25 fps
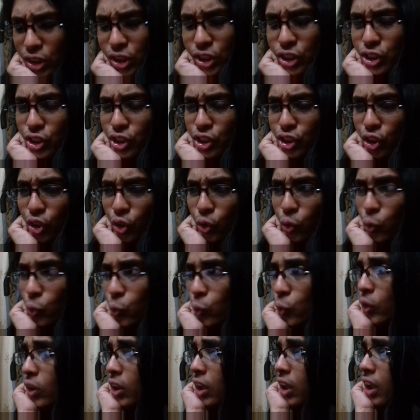
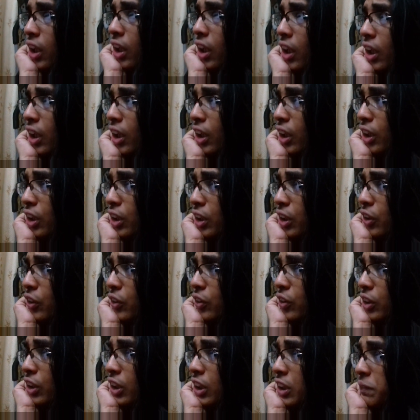so
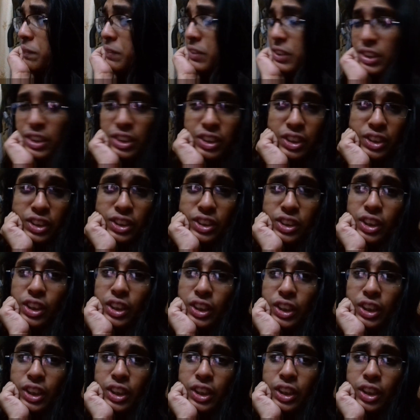I am still
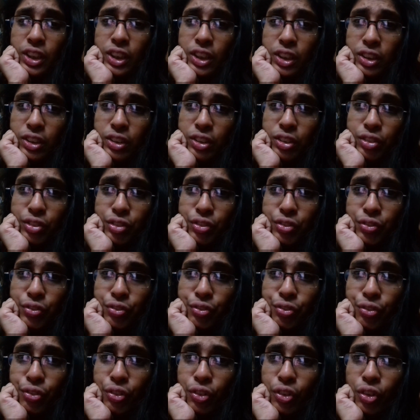looking
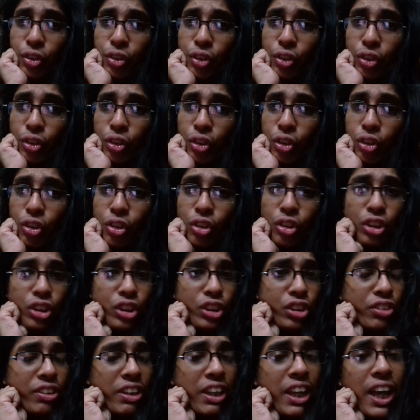for
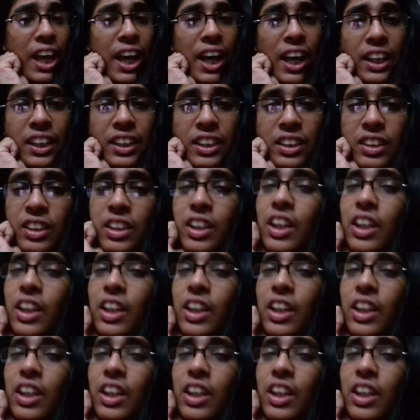all of that.